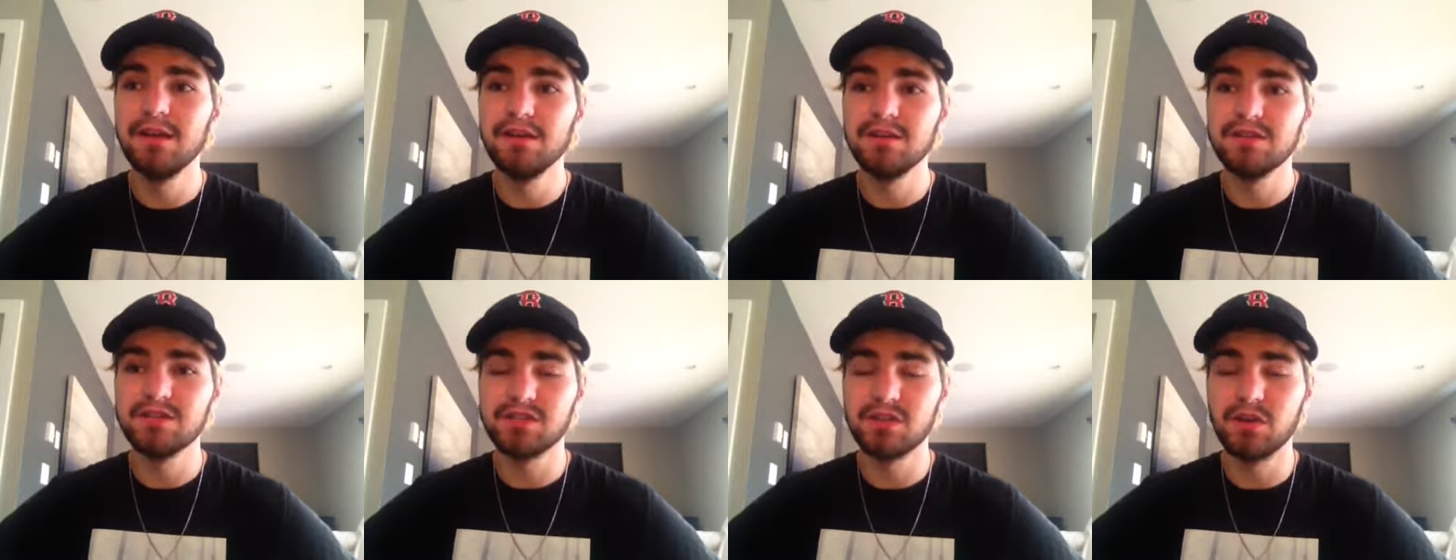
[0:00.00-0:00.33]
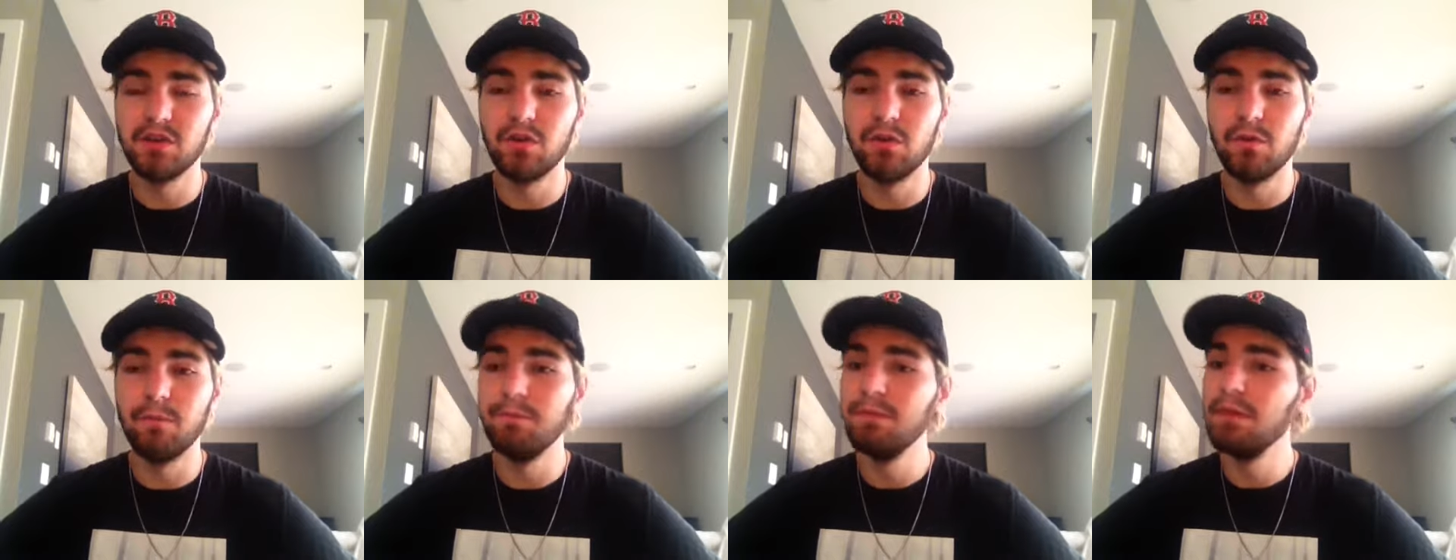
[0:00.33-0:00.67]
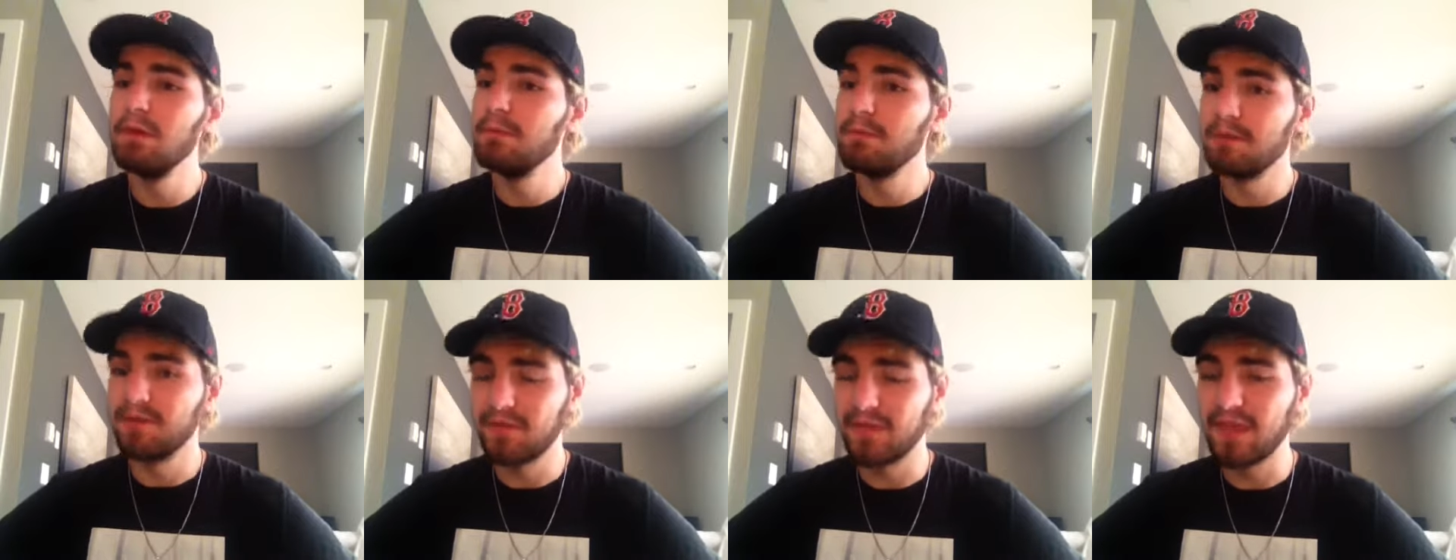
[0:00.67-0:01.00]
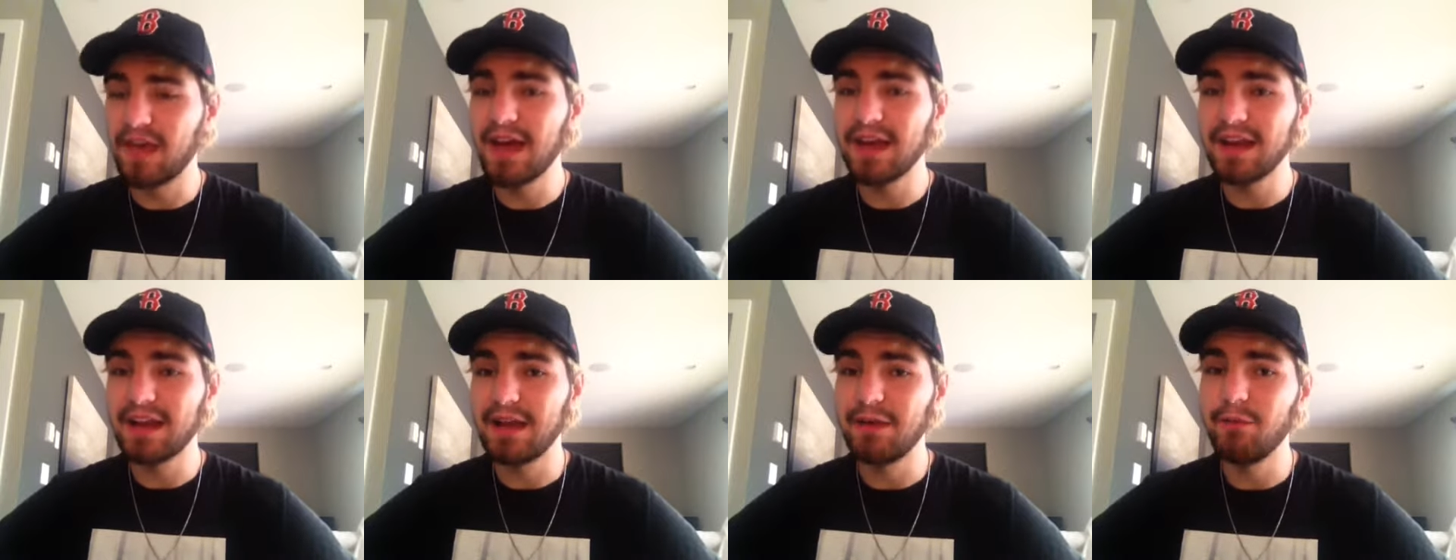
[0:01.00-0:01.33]
So, but
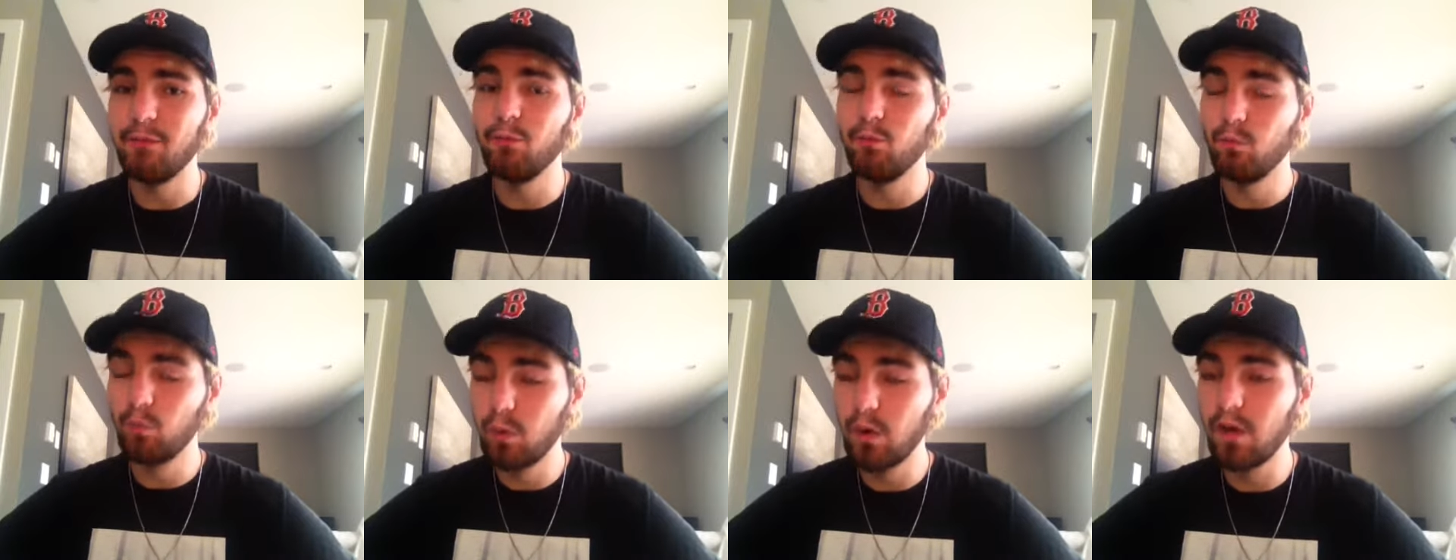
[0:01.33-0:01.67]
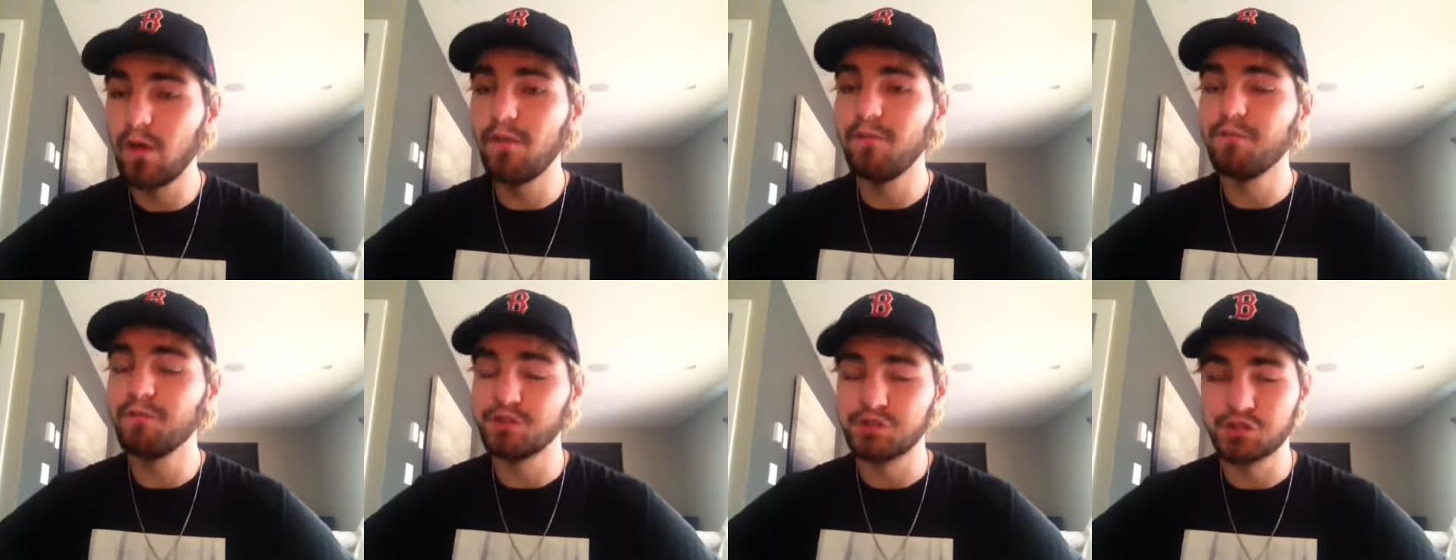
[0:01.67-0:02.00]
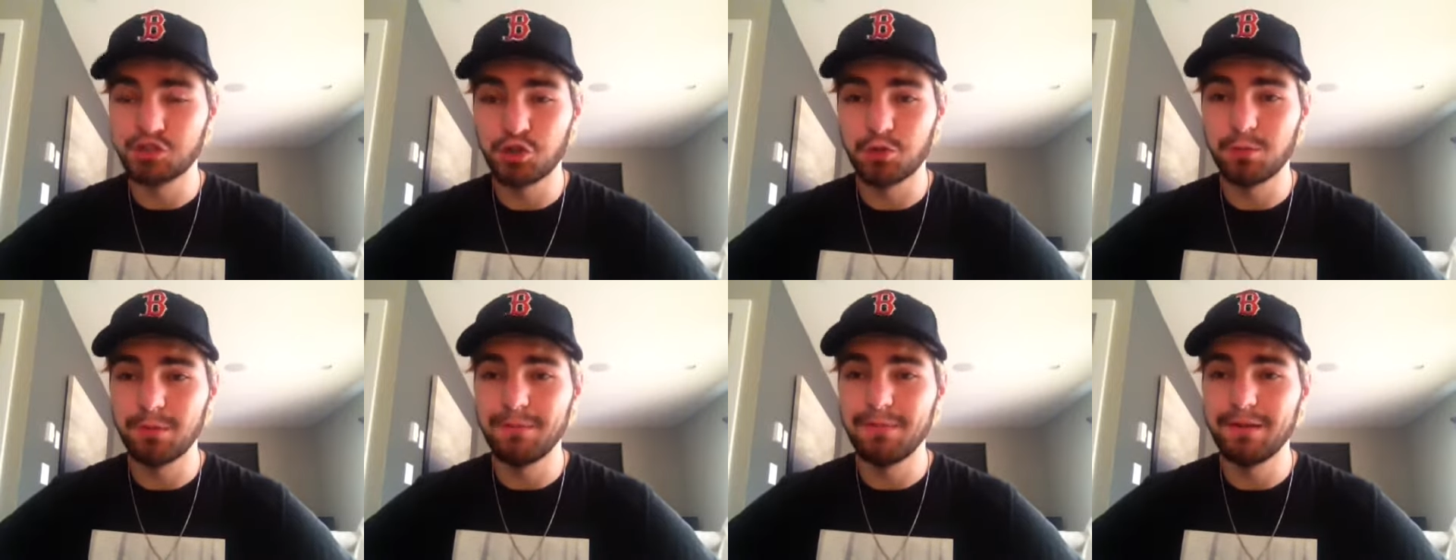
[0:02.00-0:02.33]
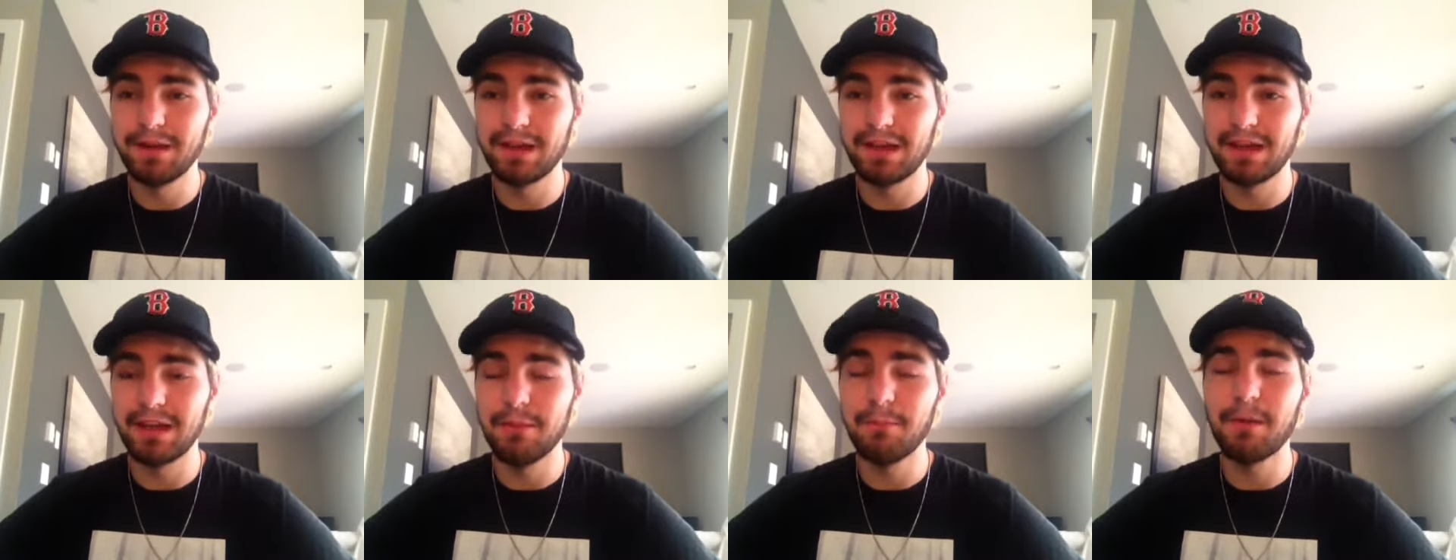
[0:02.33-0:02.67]
that I will for sure be
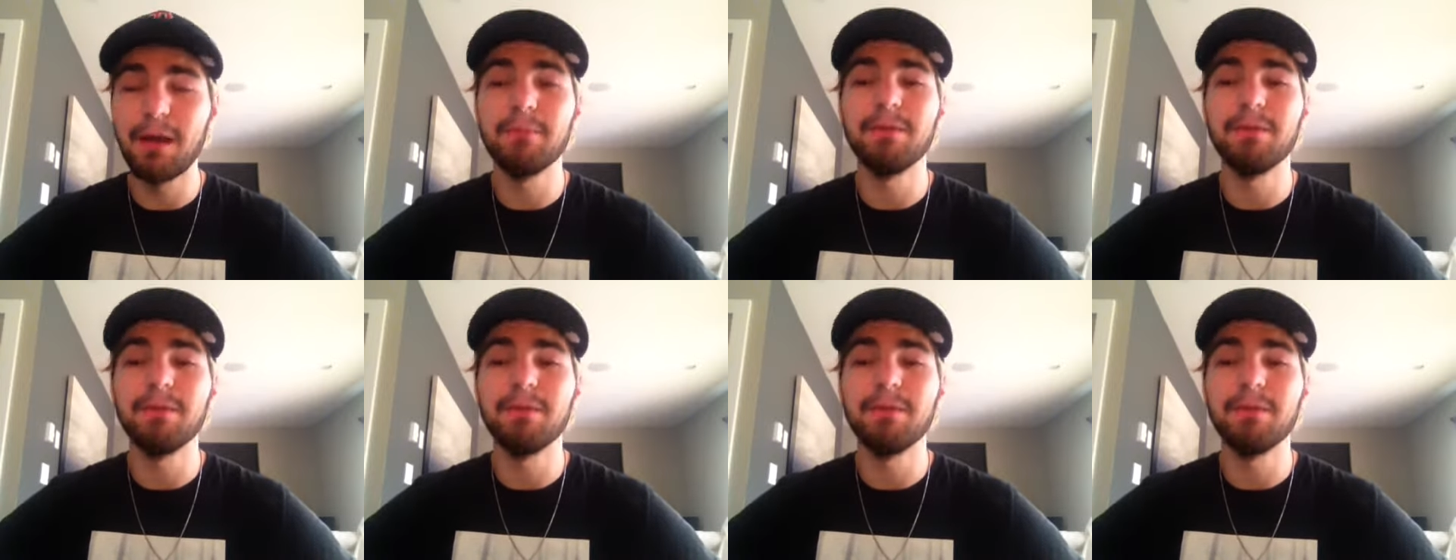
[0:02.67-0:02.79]
picking up.